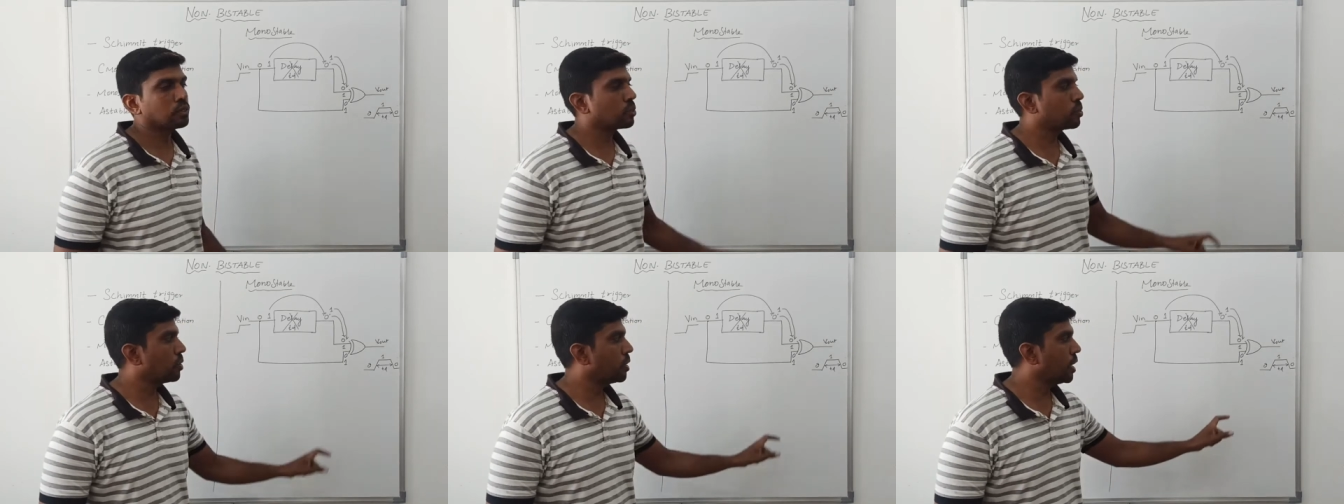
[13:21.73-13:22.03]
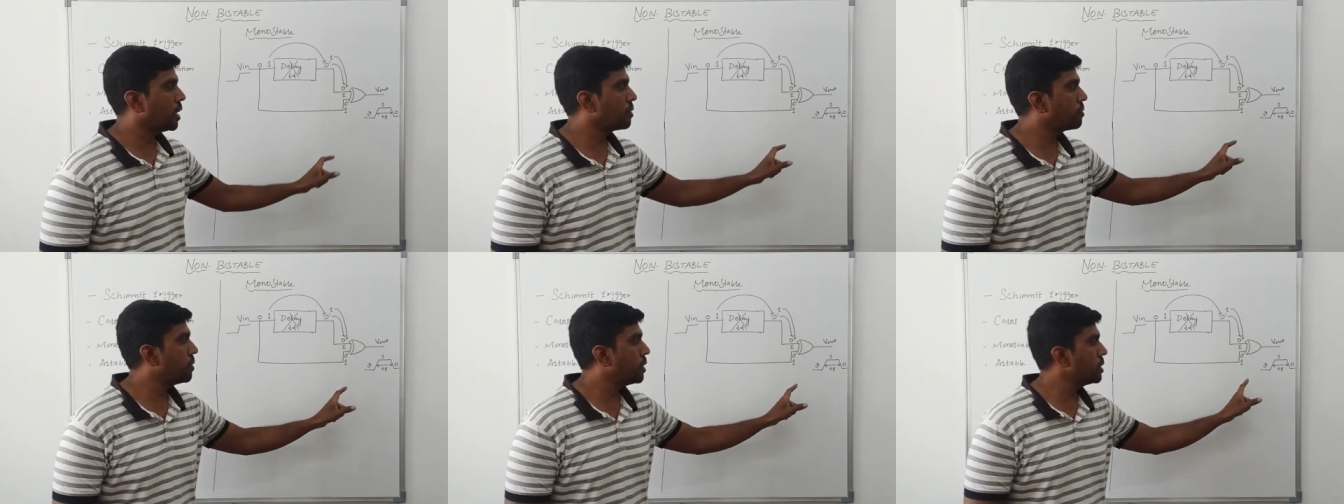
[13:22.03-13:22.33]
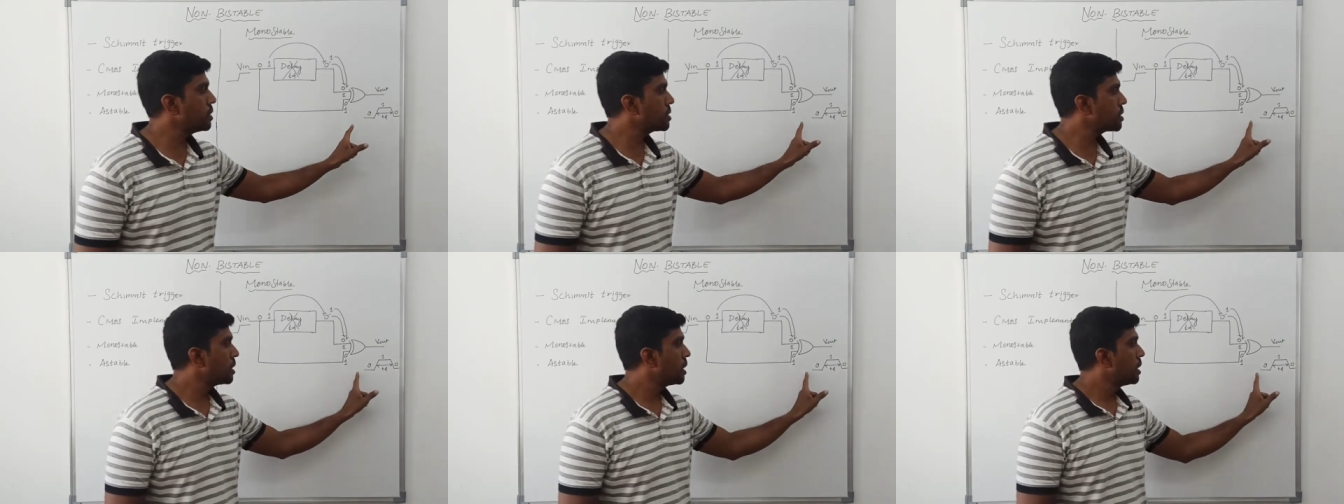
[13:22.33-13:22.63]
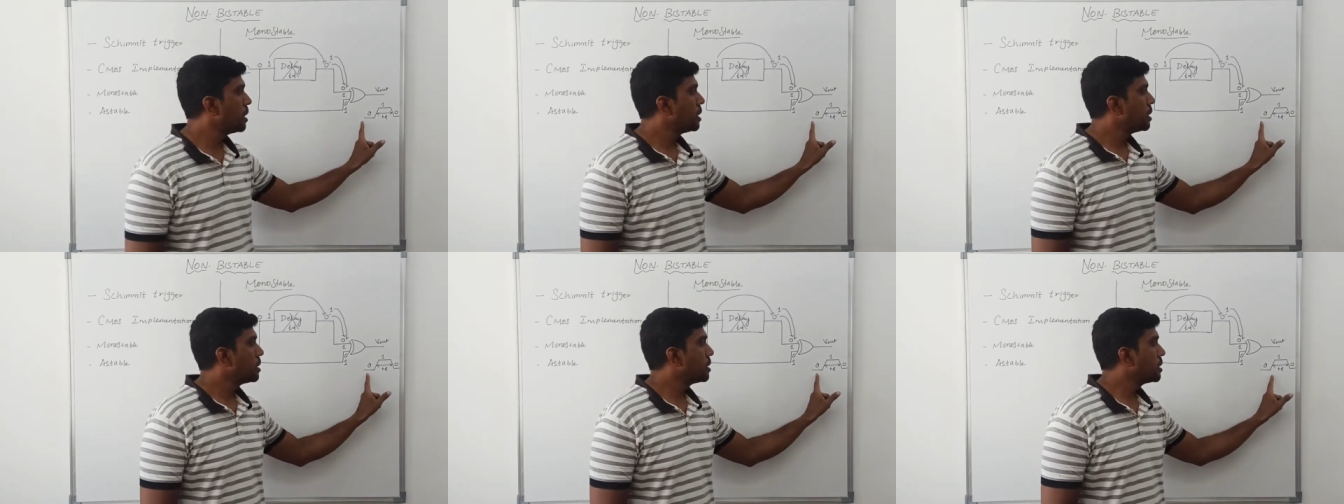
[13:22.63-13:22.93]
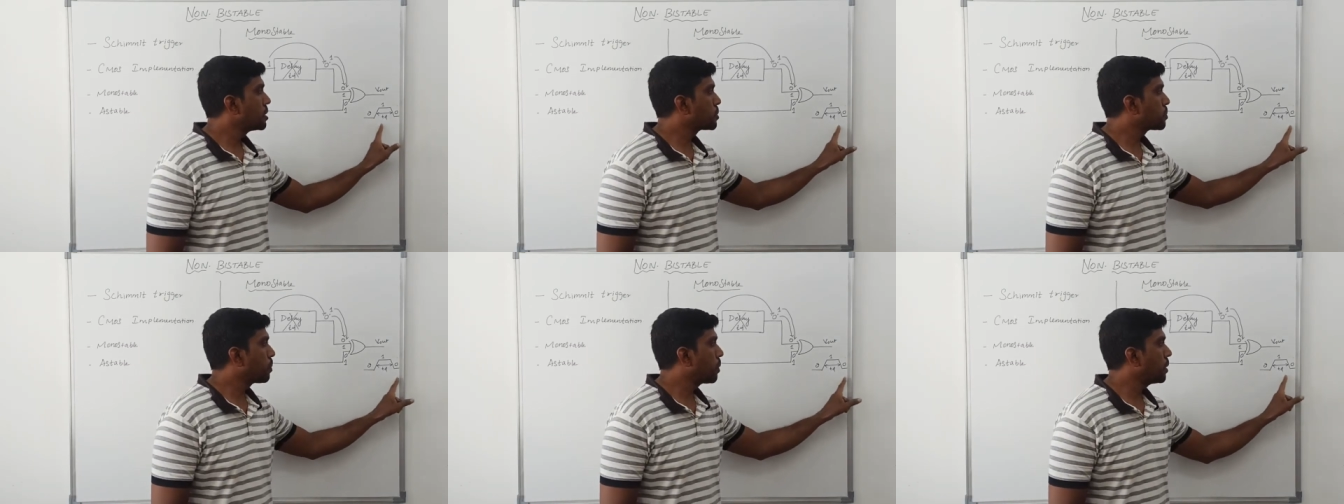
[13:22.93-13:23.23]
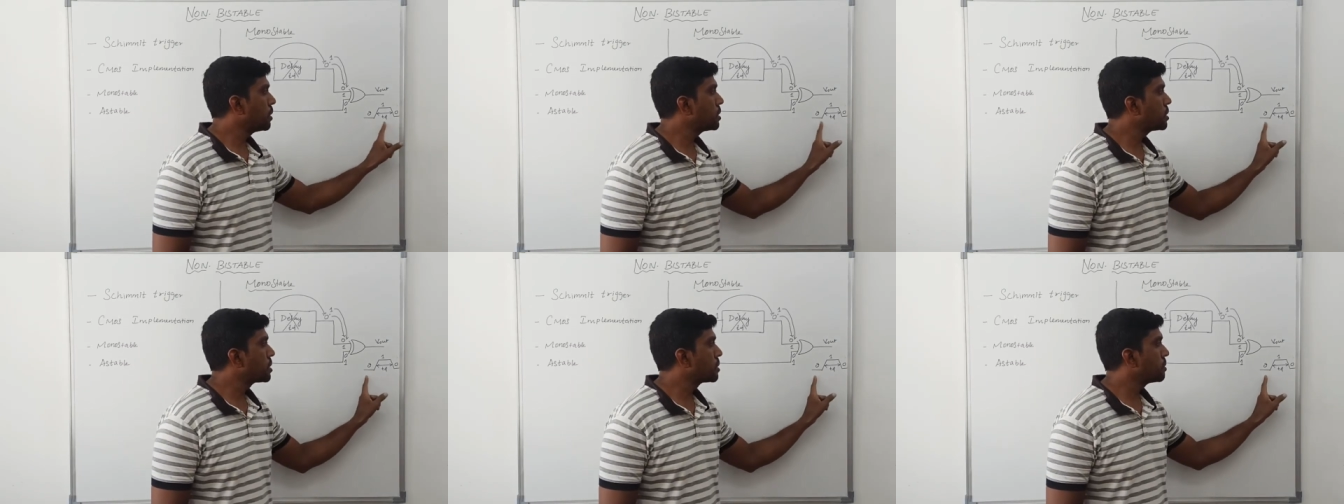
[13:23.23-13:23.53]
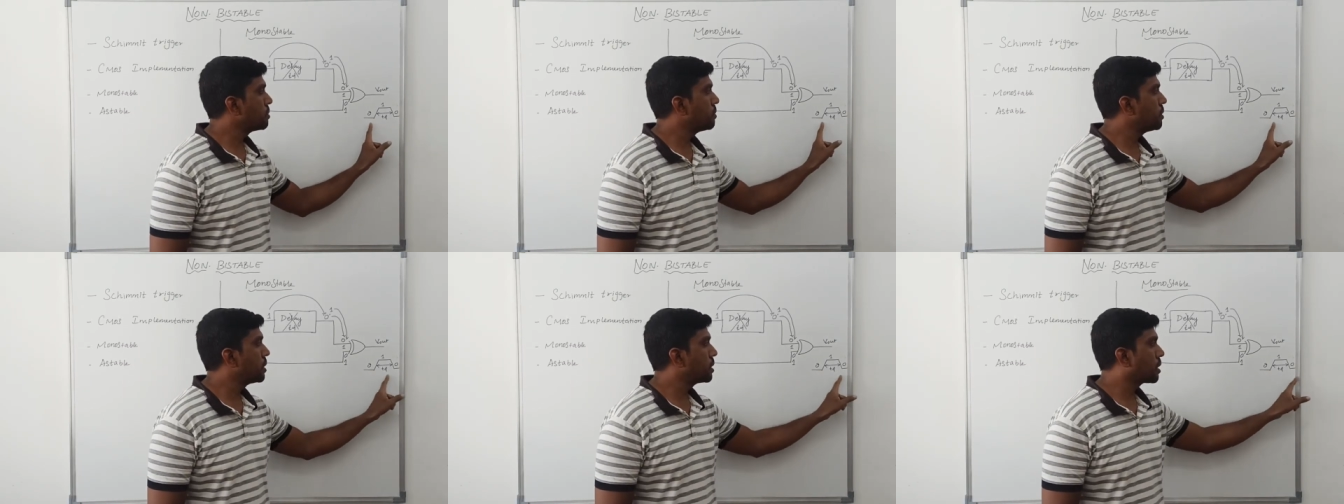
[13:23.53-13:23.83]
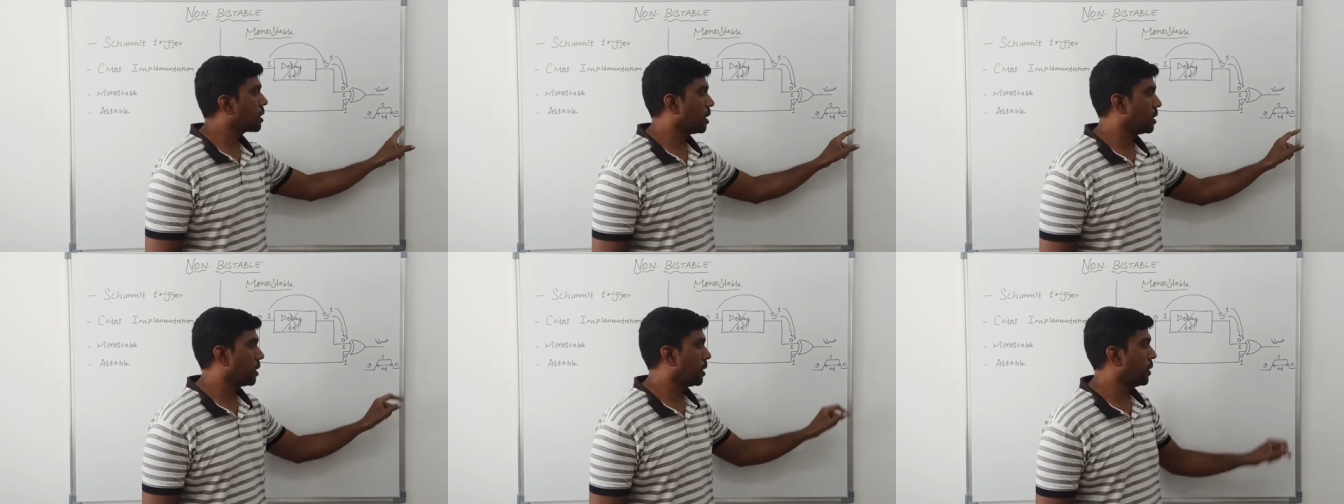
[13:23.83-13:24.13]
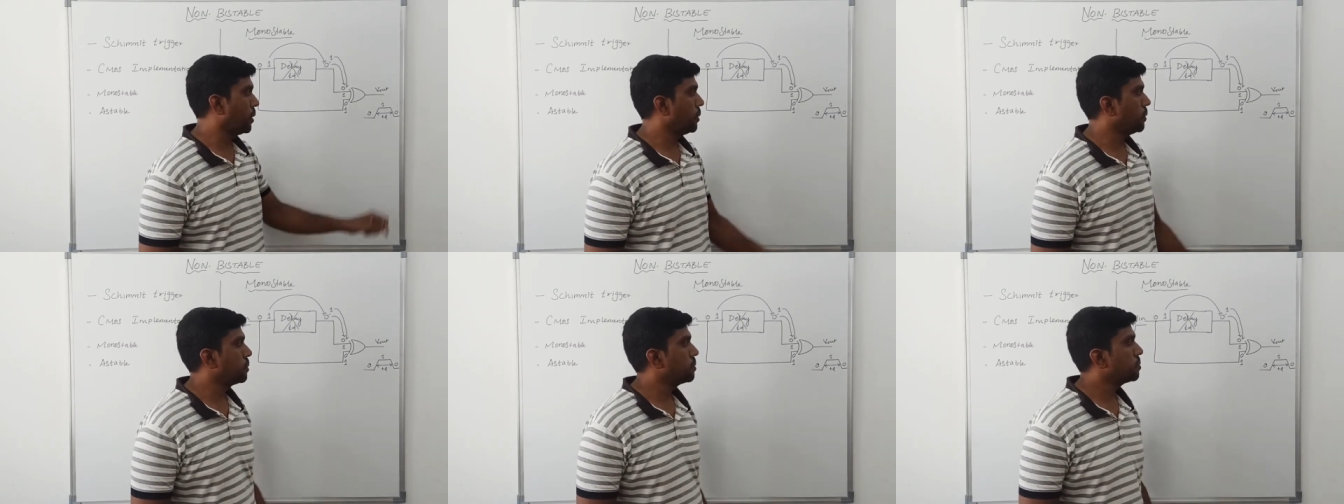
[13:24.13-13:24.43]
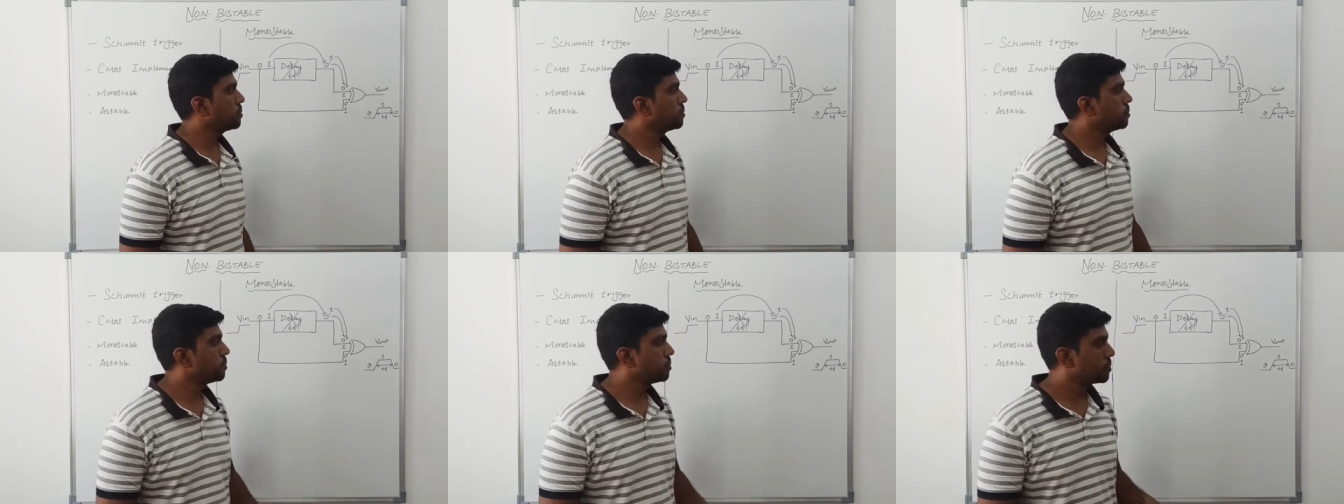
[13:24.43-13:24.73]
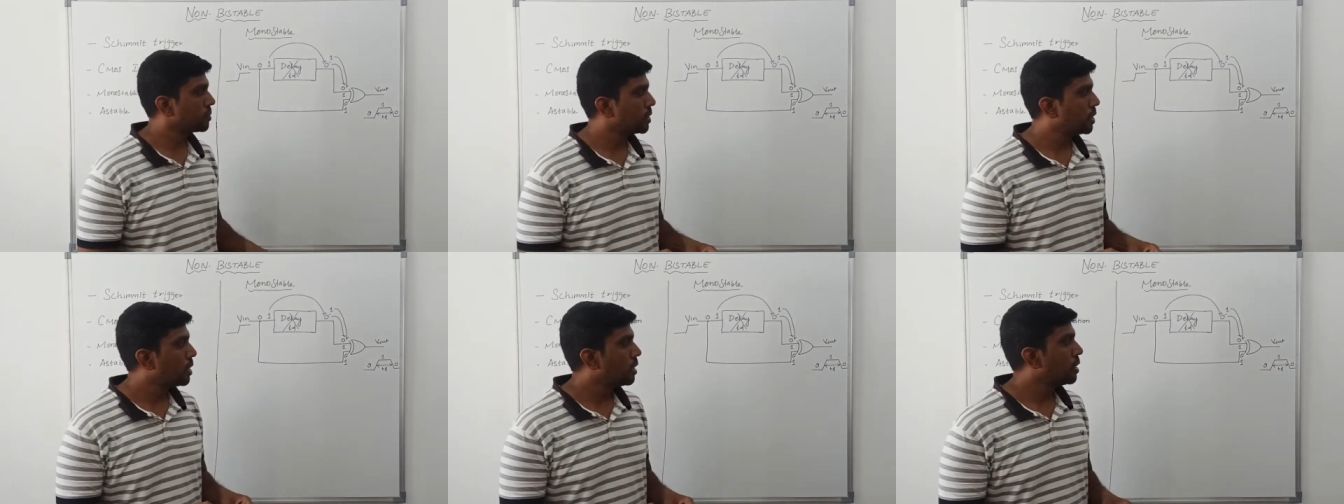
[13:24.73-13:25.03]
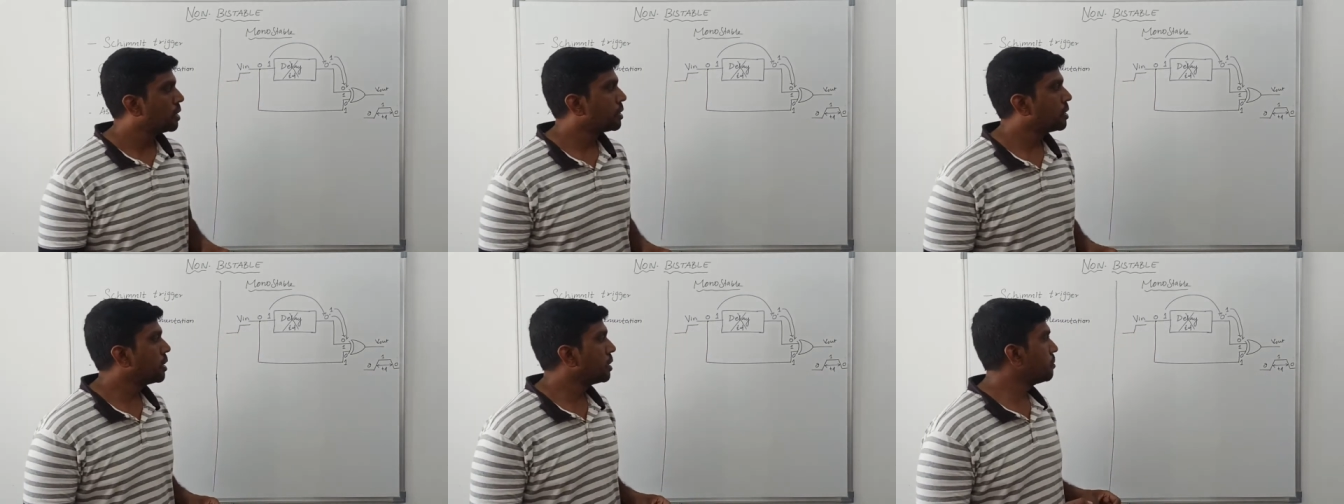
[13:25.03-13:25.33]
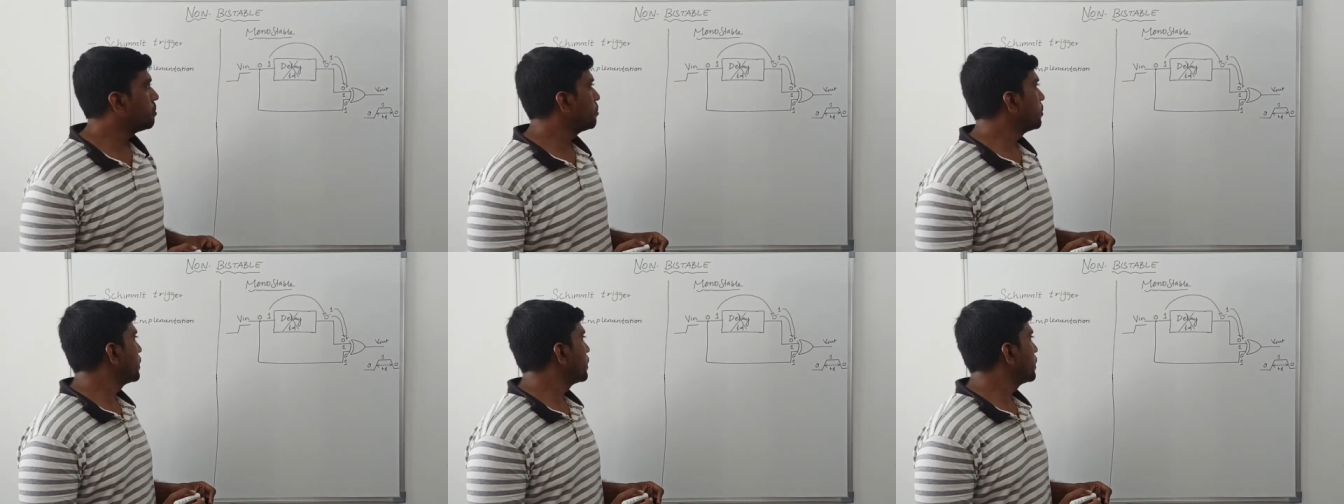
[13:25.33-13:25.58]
So likewise, this pulse will continue. Then